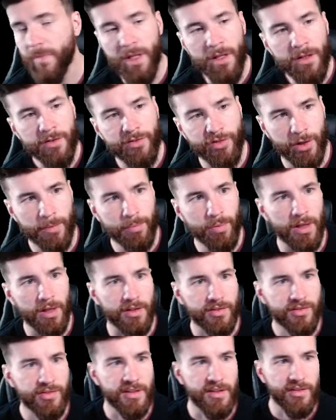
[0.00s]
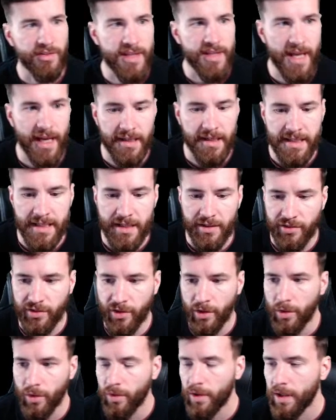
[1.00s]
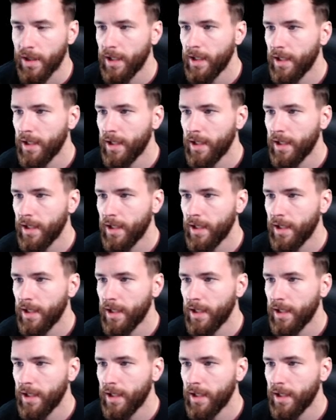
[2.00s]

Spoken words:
surplus is the idea. So,